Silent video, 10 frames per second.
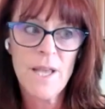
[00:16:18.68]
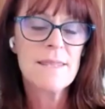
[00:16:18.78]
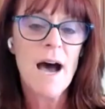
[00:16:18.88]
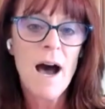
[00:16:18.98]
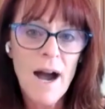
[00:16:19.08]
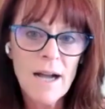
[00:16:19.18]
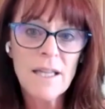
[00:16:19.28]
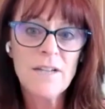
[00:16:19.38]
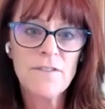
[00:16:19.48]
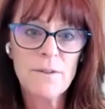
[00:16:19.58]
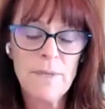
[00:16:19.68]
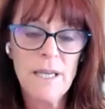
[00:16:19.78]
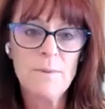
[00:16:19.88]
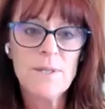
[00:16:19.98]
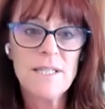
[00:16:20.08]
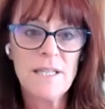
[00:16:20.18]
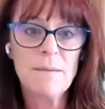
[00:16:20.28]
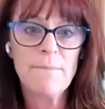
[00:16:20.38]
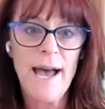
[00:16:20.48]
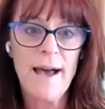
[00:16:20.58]
the highlight for me was
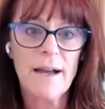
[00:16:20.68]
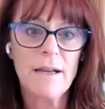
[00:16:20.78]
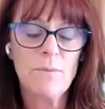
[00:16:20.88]
sitting back.